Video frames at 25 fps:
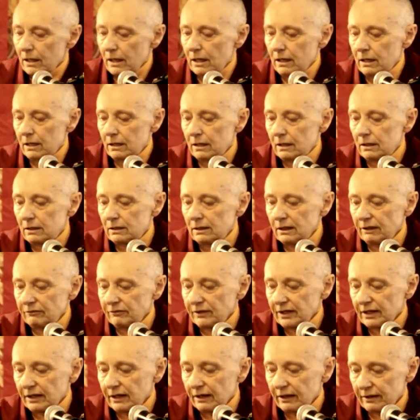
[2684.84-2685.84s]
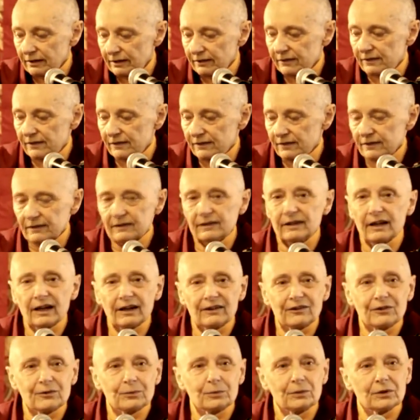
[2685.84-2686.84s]
Loving kindness is a
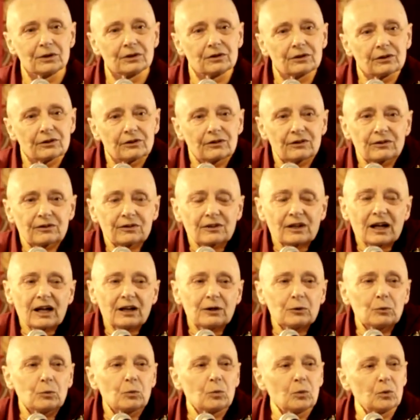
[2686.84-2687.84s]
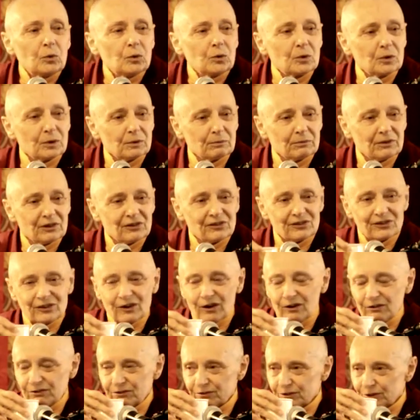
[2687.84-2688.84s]
nice word because it's kind of warm and
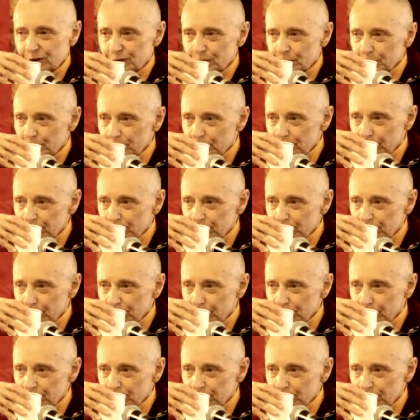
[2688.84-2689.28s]
soft,